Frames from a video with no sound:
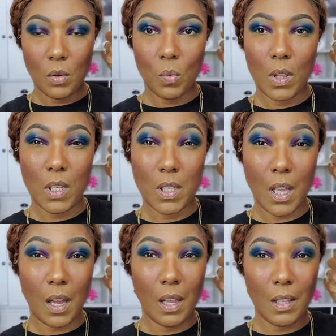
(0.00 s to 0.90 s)
With this
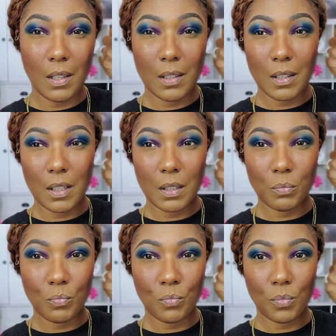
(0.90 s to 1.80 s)
eye look.
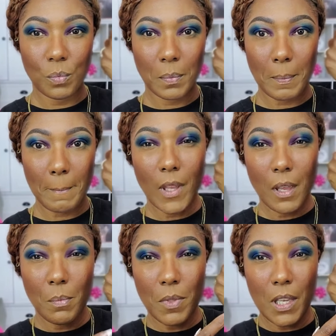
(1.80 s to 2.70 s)

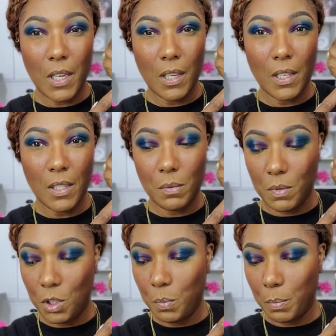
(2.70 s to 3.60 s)
I'm thinking that
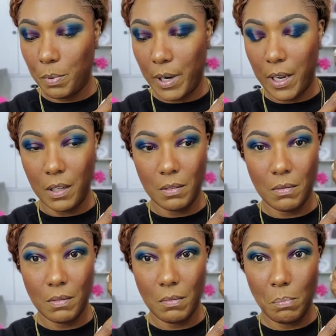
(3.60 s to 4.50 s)
super bright
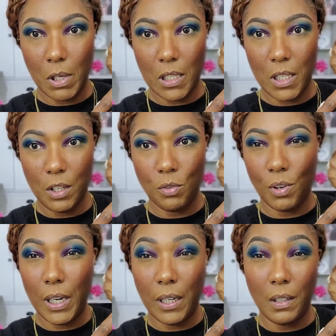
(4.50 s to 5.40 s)
minty
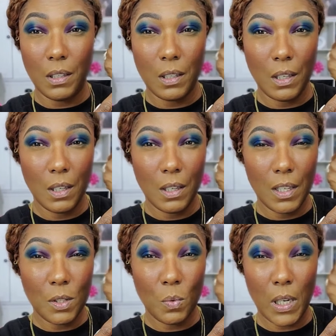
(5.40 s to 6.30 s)
green
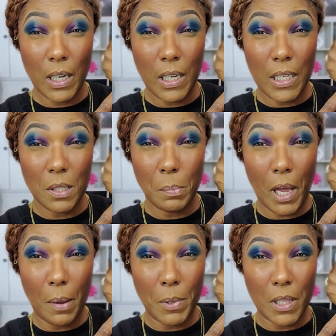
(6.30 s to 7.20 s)
is what I need to
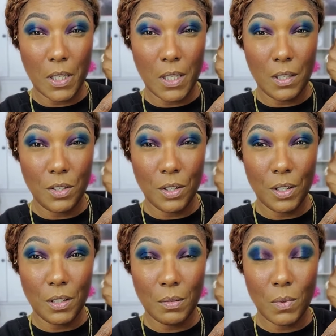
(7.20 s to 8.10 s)
pop in the
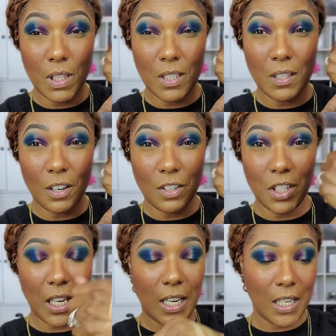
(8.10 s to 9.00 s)
center with these dark
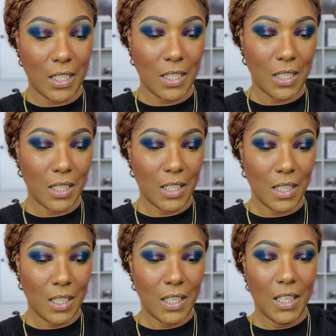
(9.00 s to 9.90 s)
shades.
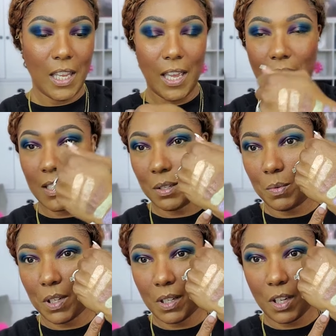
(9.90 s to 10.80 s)
Yeah, so
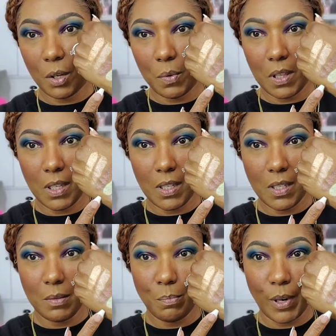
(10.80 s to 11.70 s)
we're going to go with
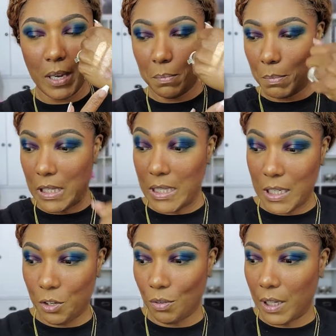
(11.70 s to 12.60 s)
this bright minty
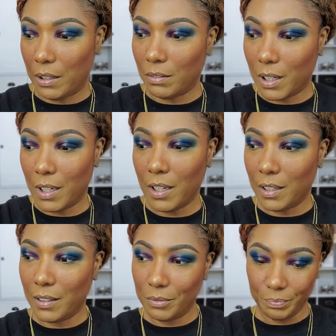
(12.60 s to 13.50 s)
green right
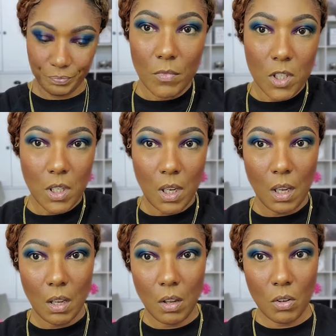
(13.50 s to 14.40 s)
here. The
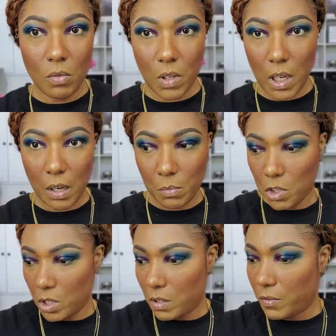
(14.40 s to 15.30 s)
whole
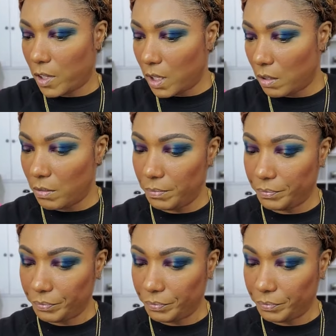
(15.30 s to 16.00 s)
camera just fell.